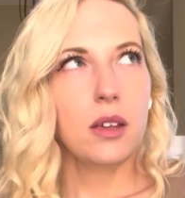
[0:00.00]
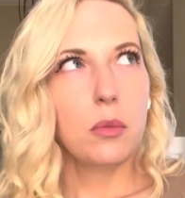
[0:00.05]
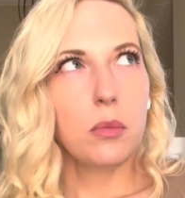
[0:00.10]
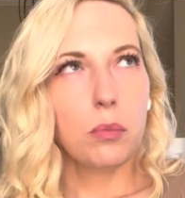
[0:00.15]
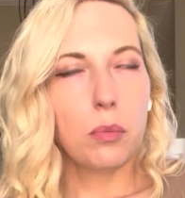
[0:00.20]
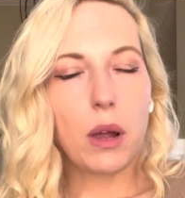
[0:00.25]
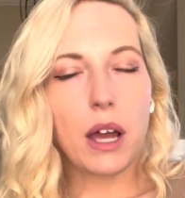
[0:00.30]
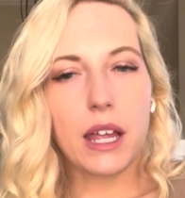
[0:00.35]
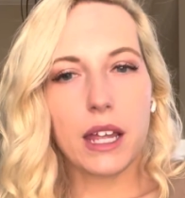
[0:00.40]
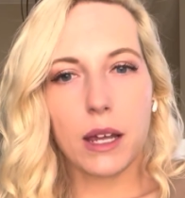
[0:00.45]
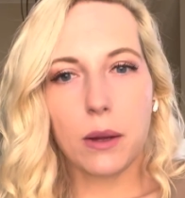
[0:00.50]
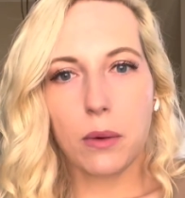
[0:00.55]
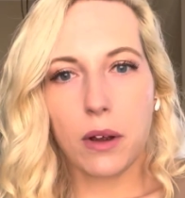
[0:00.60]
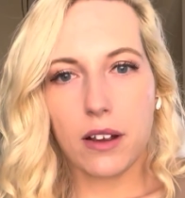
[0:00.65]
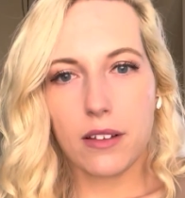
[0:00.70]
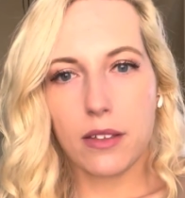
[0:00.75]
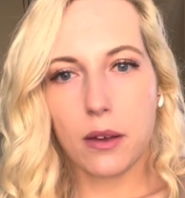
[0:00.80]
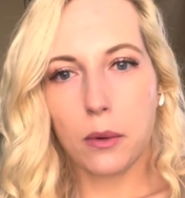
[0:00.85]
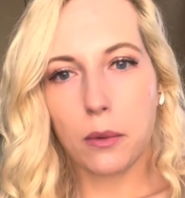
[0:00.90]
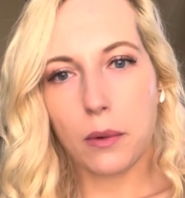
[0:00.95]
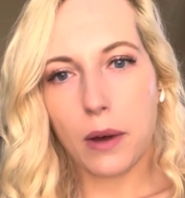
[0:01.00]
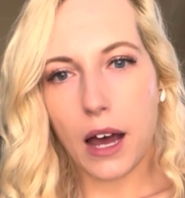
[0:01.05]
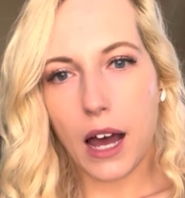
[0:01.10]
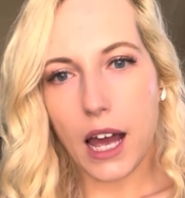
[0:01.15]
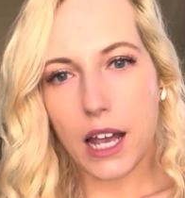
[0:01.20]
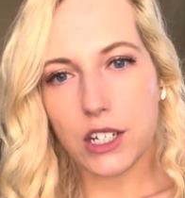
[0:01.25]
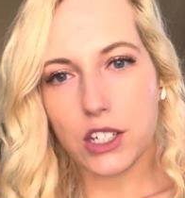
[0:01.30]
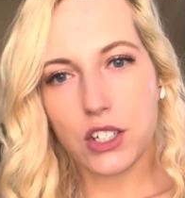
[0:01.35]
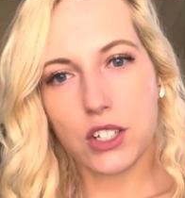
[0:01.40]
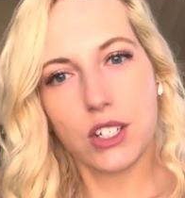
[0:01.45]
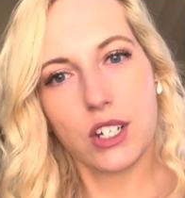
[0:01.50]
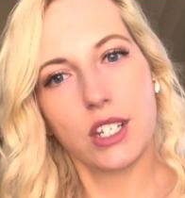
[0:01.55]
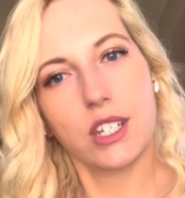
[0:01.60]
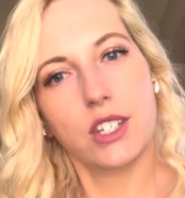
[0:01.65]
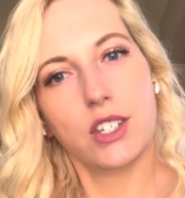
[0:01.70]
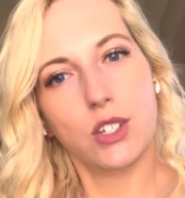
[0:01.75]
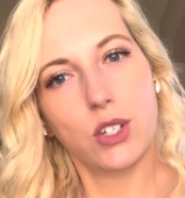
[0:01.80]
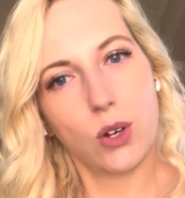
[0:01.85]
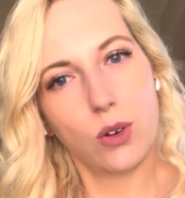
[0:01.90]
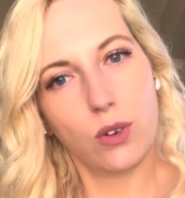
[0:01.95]
Probably worth a watch,
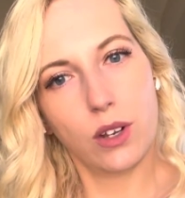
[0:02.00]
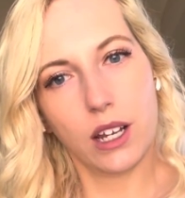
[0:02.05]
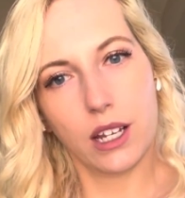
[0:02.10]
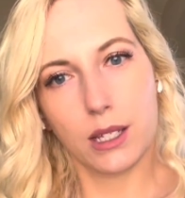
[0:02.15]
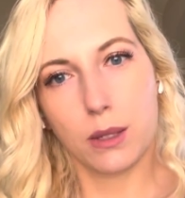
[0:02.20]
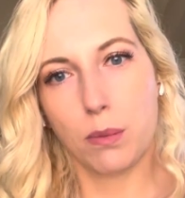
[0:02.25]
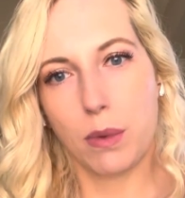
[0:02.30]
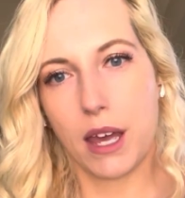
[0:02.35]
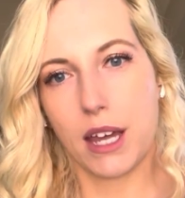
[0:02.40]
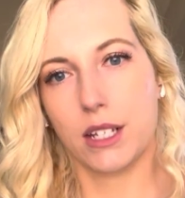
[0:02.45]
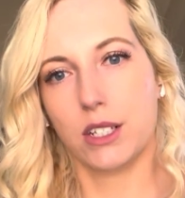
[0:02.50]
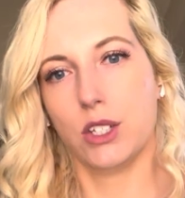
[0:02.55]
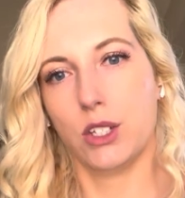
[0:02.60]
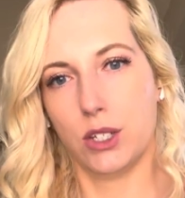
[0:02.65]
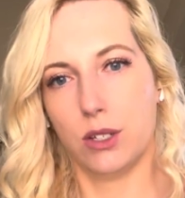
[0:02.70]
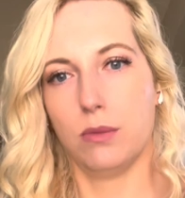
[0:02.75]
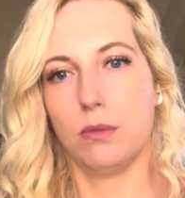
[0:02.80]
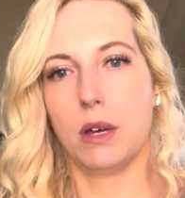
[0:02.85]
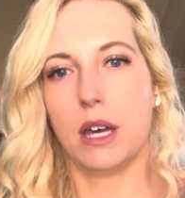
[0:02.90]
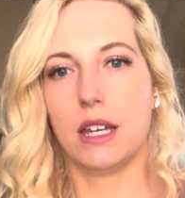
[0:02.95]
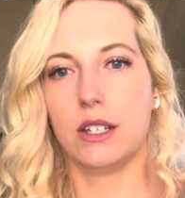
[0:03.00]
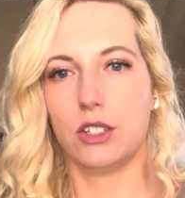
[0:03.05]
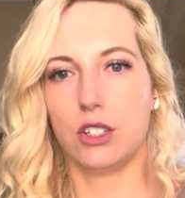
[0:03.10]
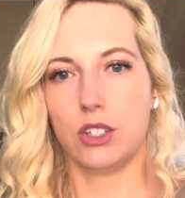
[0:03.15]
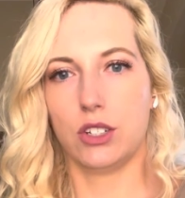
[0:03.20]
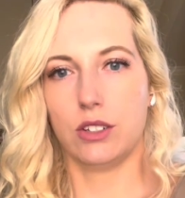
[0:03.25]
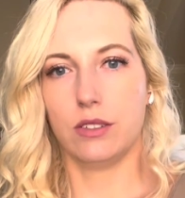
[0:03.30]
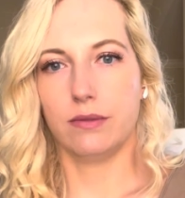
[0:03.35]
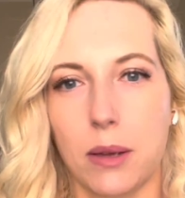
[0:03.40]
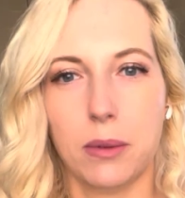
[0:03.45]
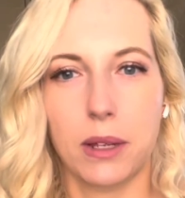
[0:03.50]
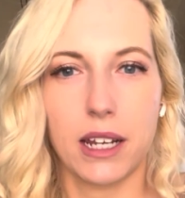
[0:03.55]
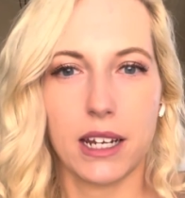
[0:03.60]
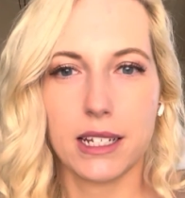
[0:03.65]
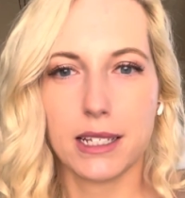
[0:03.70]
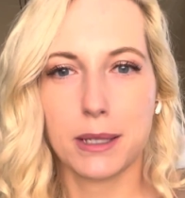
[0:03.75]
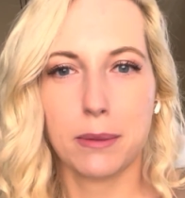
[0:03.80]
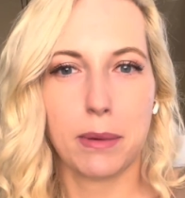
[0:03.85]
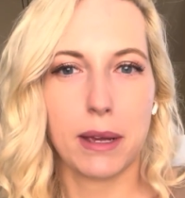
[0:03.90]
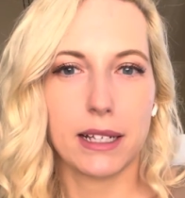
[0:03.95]
just don't expect too much. I
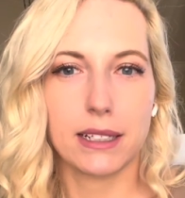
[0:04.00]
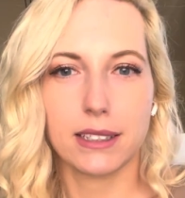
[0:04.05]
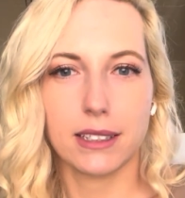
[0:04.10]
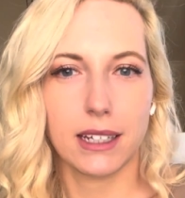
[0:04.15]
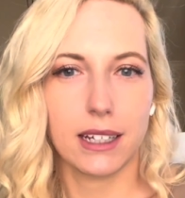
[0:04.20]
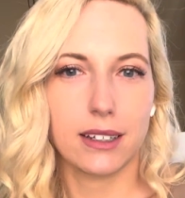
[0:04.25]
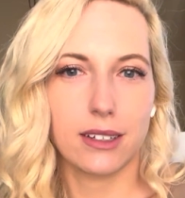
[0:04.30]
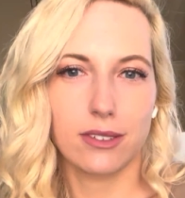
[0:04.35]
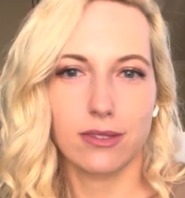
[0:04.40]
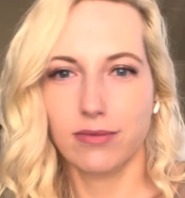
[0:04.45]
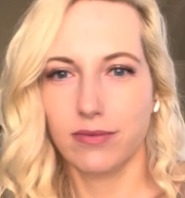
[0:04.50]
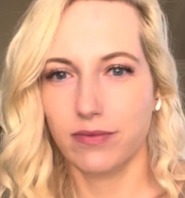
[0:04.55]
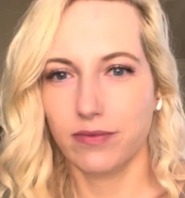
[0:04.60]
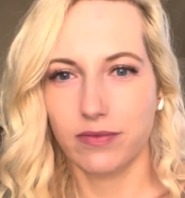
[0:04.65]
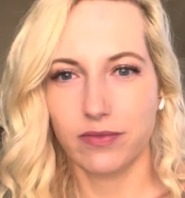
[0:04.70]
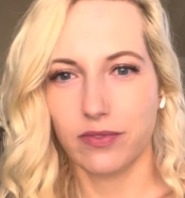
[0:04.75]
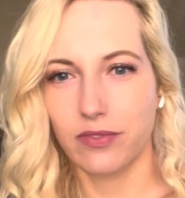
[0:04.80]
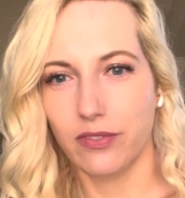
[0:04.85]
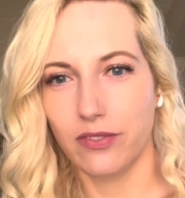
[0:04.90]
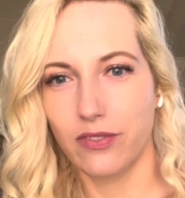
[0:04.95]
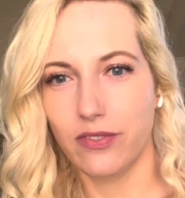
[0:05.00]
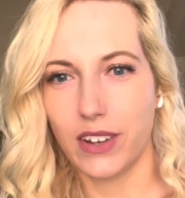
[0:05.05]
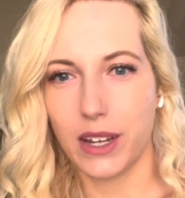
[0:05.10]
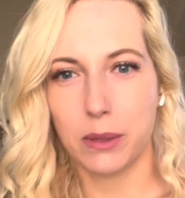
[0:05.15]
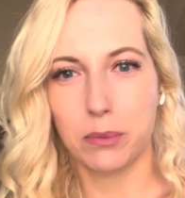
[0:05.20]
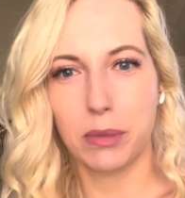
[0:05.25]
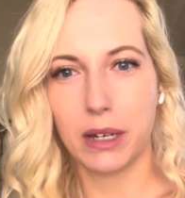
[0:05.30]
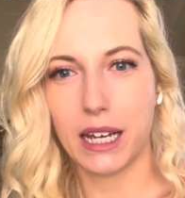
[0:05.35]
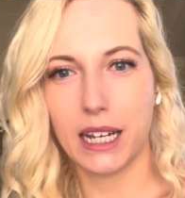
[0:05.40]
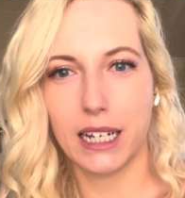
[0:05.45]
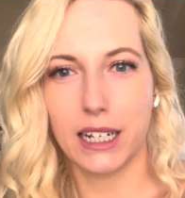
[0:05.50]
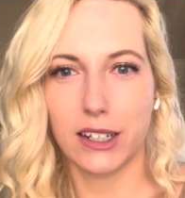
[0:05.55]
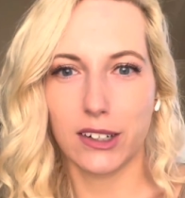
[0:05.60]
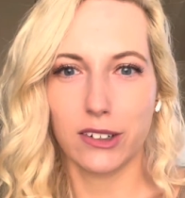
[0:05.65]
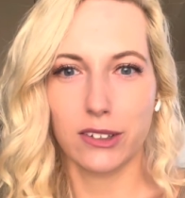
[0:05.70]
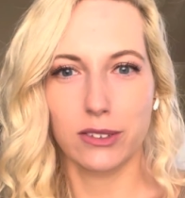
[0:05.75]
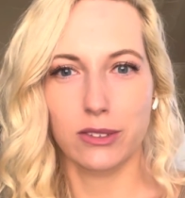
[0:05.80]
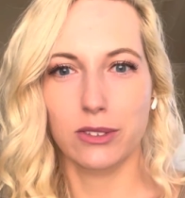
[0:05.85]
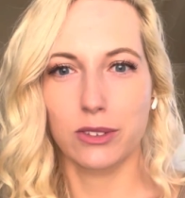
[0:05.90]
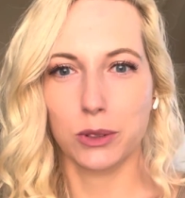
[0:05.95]
mean, expect like a
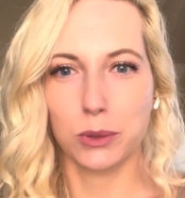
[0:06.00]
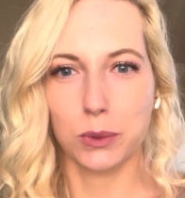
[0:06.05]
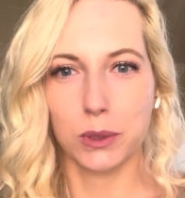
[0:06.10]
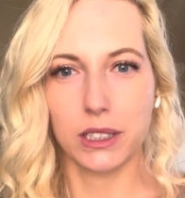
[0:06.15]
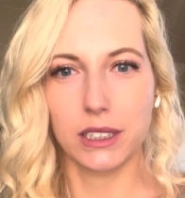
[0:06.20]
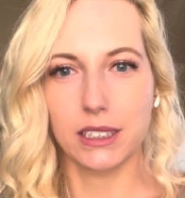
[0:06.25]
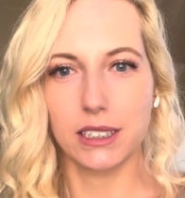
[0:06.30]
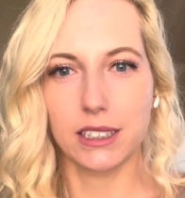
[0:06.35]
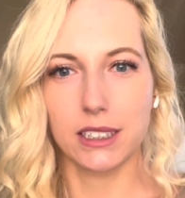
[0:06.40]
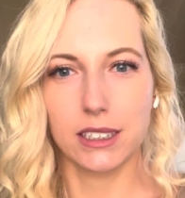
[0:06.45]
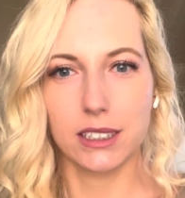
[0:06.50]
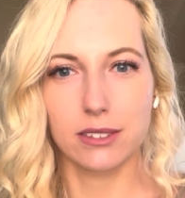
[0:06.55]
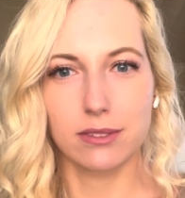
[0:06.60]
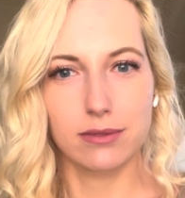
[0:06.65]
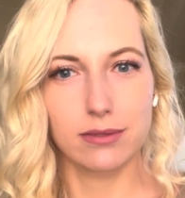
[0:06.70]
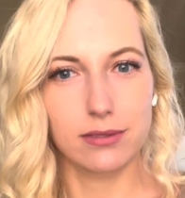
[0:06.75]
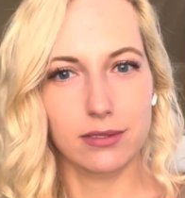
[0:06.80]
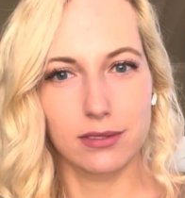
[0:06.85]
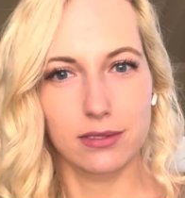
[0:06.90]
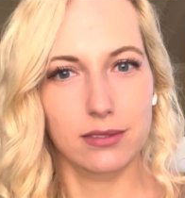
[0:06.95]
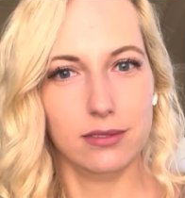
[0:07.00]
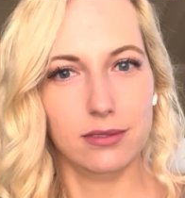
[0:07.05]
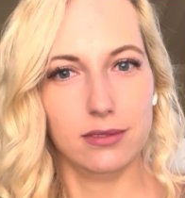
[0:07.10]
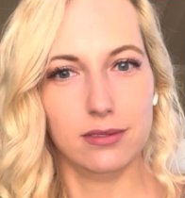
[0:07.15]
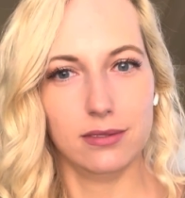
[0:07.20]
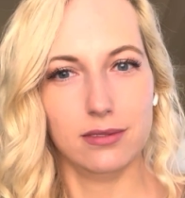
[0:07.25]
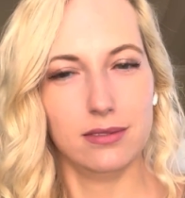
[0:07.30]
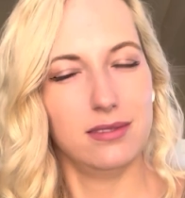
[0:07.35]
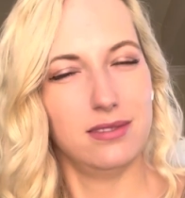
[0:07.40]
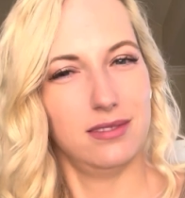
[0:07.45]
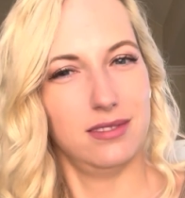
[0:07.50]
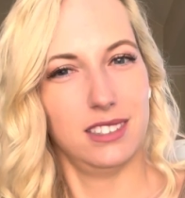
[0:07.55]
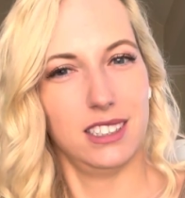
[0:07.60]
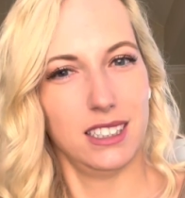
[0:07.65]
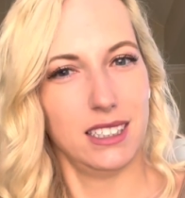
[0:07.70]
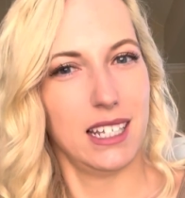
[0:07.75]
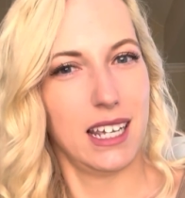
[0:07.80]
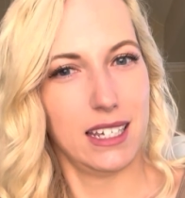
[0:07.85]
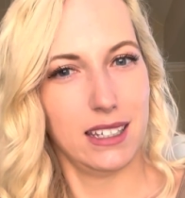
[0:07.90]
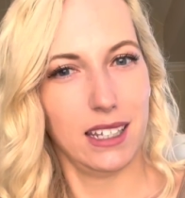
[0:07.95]
vampire thriller,
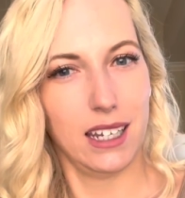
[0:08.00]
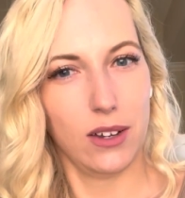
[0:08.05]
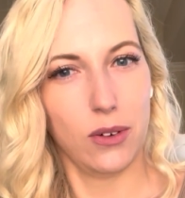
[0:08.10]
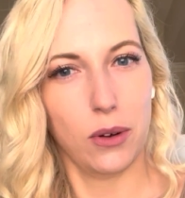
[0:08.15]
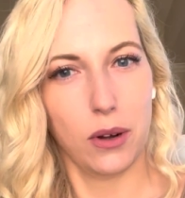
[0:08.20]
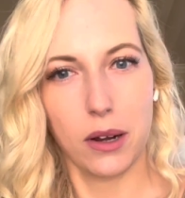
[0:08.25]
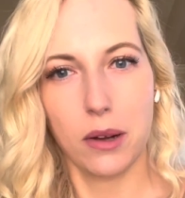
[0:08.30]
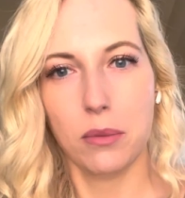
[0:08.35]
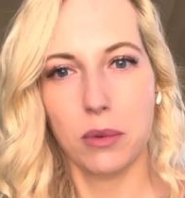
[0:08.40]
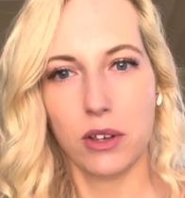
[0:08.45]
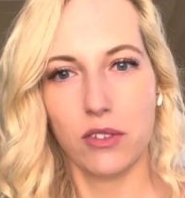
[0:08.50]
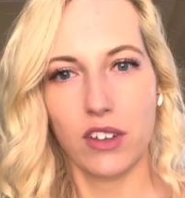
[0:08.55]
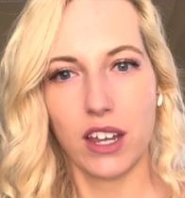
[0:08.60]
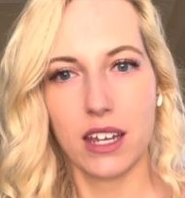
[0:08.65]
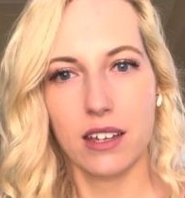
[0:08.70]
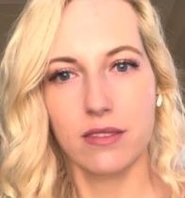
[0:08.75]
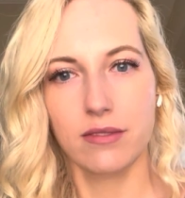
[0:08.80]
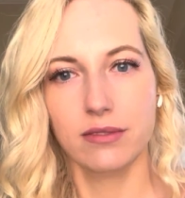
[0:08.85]
slightly horror movie.